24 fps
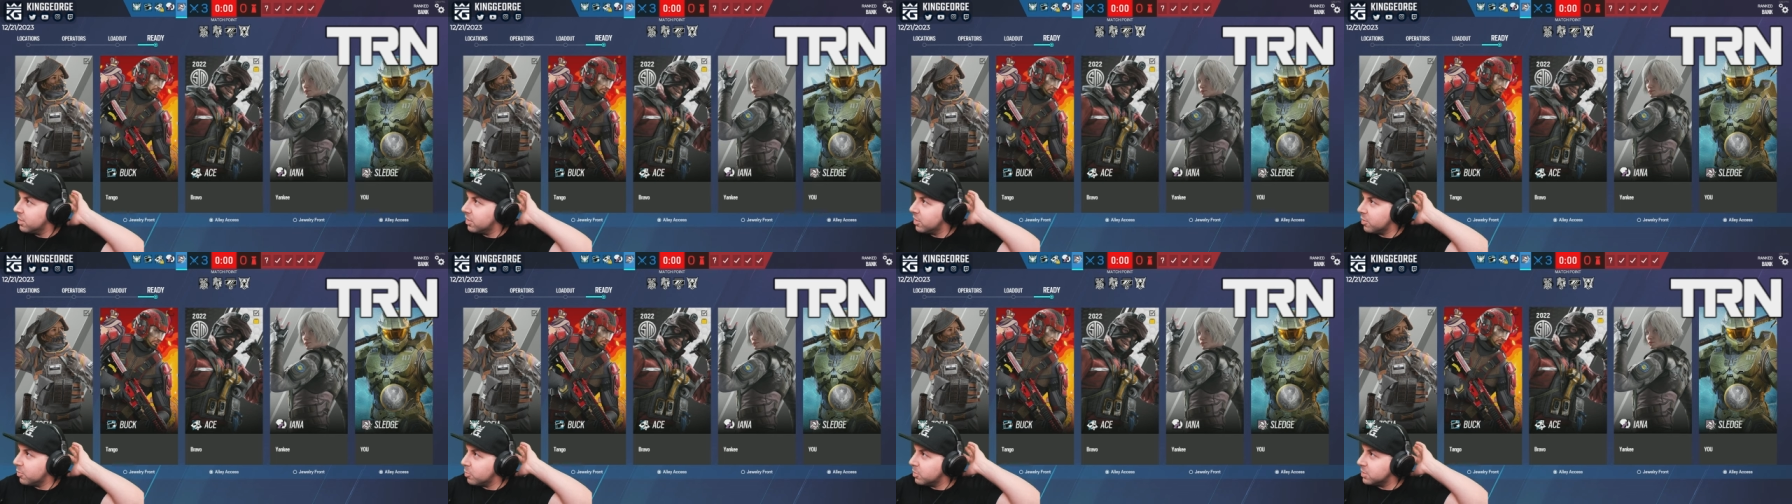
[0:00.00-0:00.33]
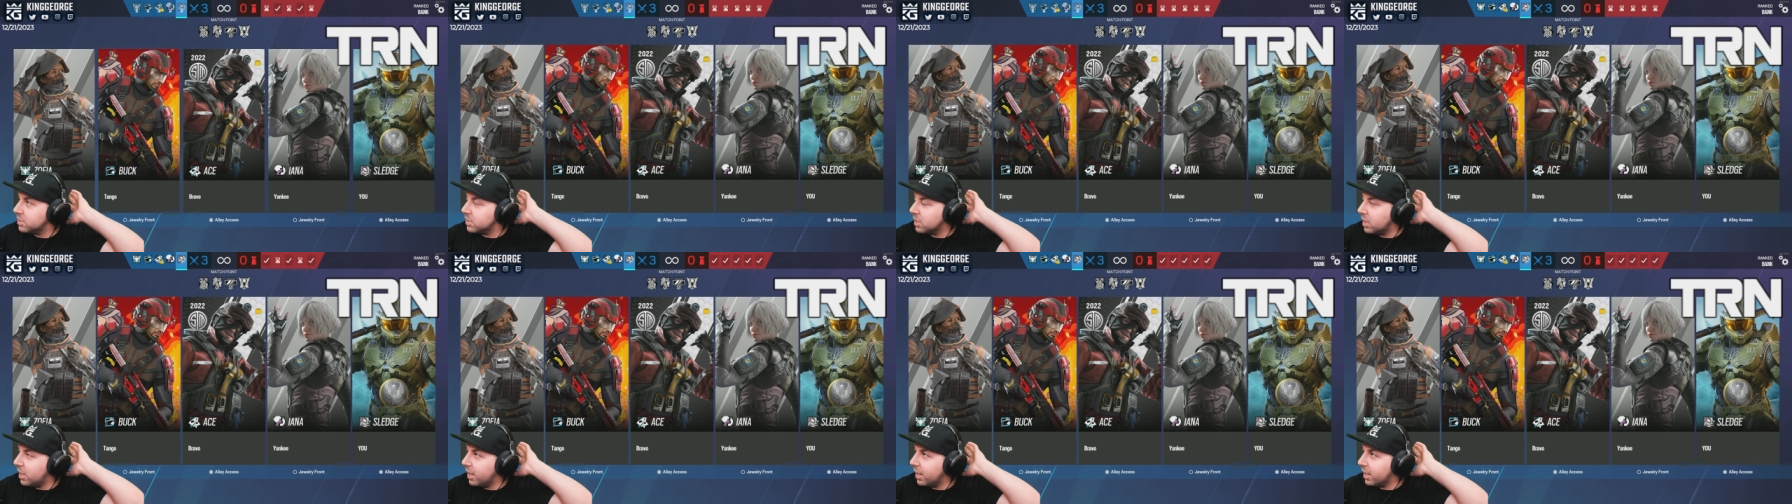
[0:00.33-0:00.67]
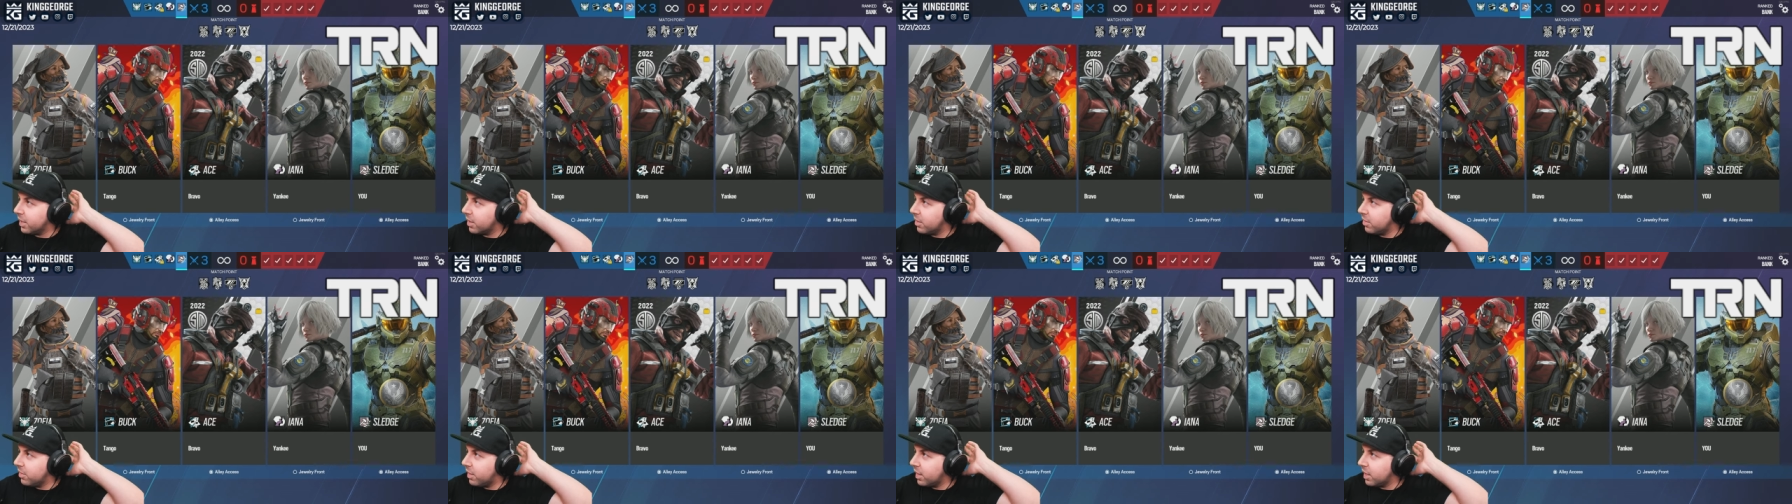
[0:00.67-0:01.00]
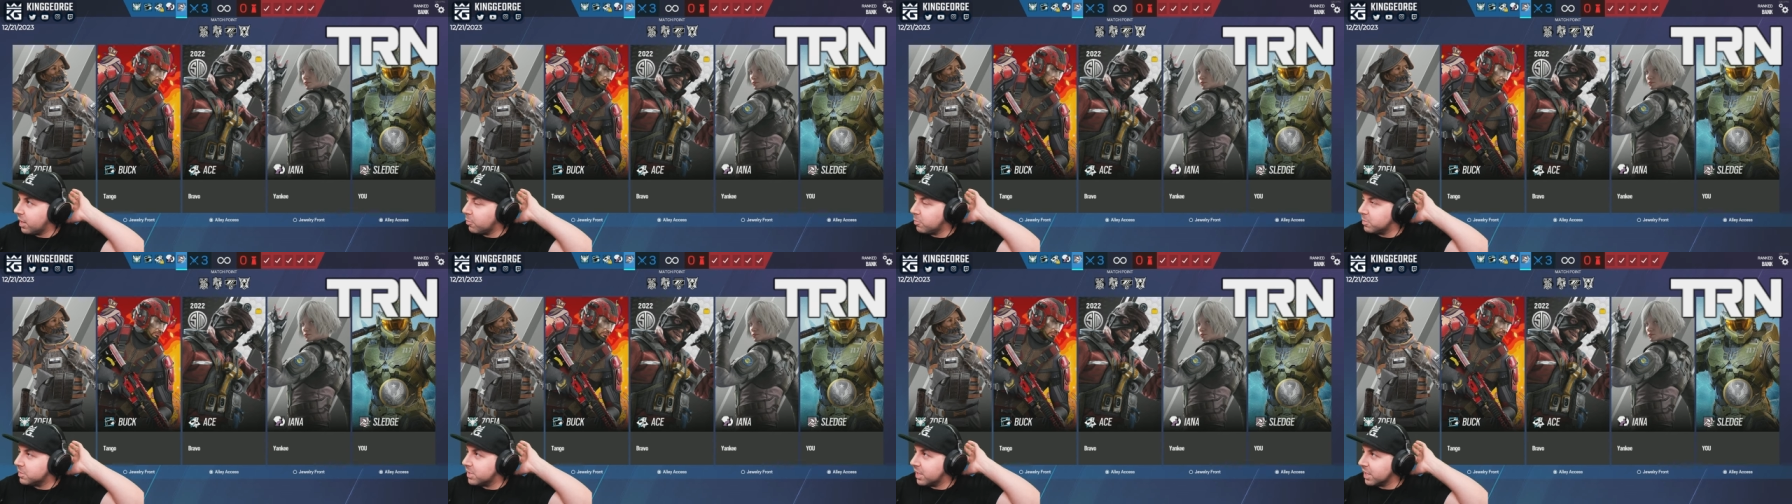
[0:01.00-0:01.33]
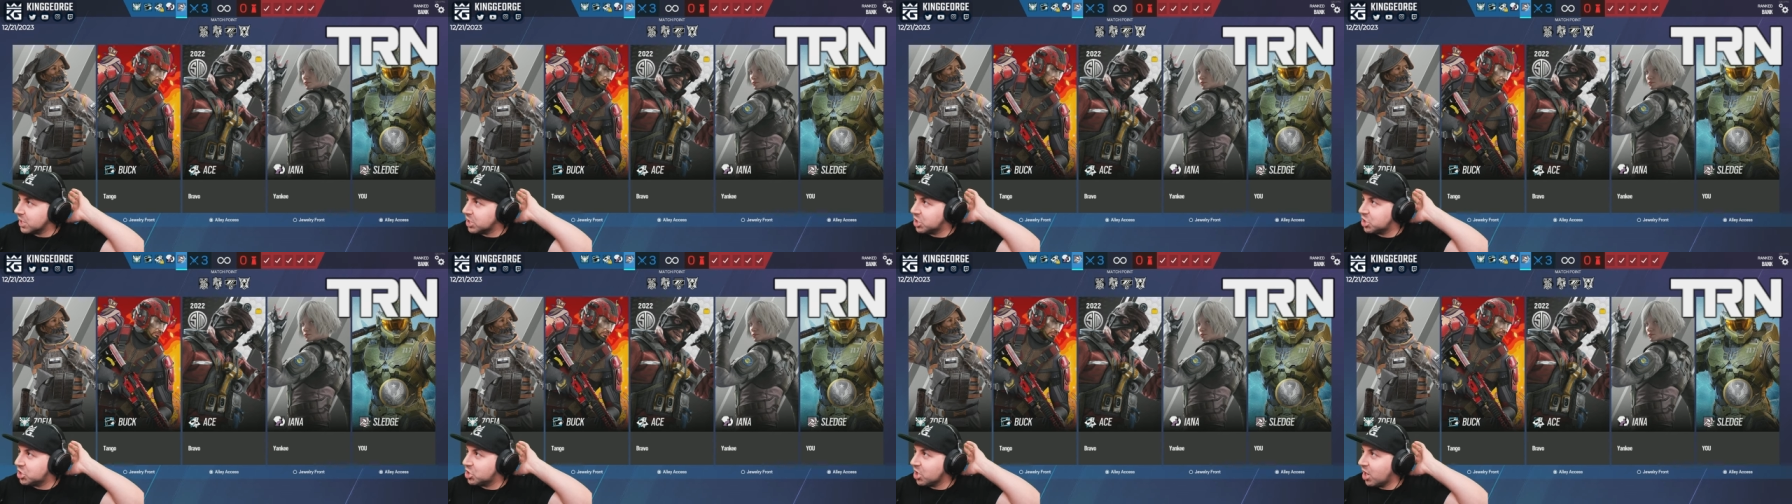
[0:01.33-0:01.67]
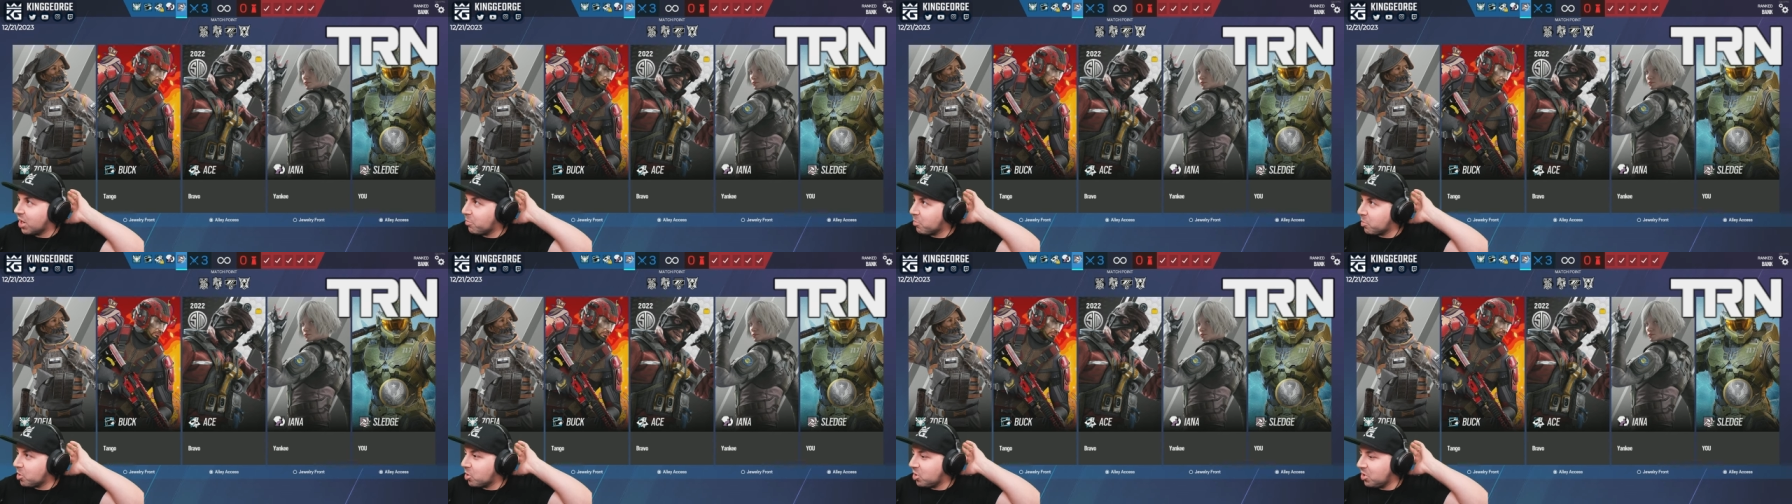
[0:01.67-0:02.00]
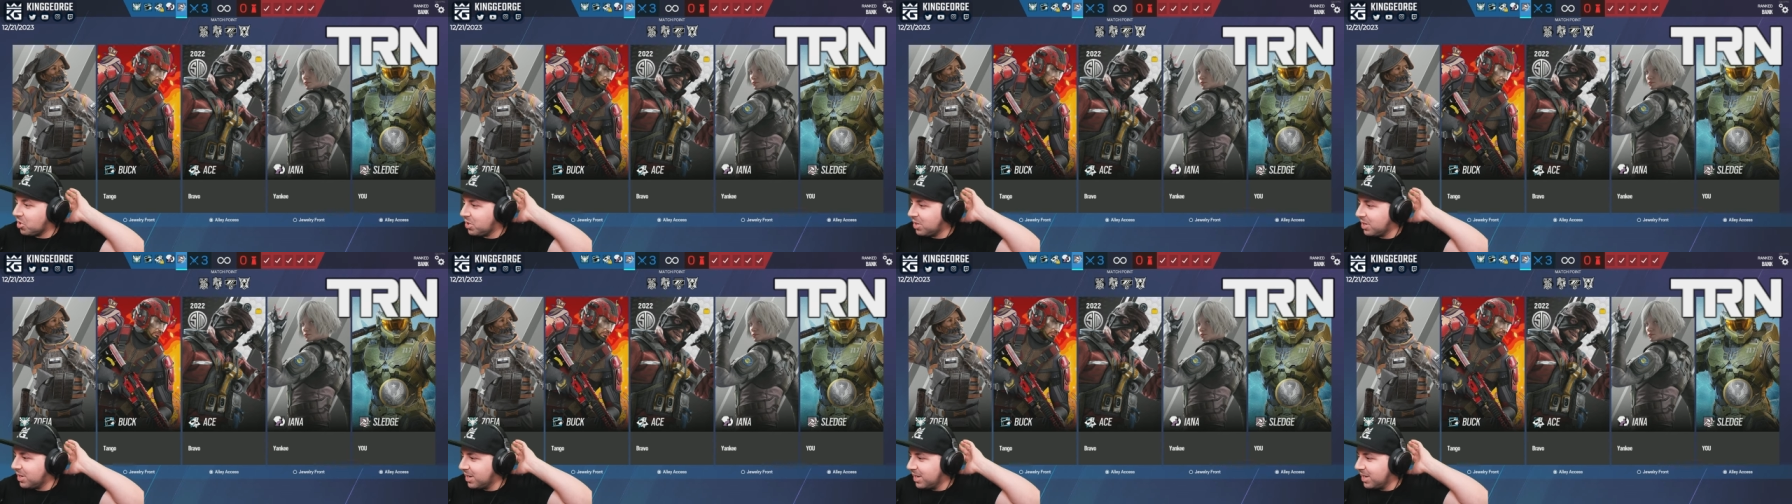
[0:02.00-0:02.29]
there was, like, then it was, like, summer,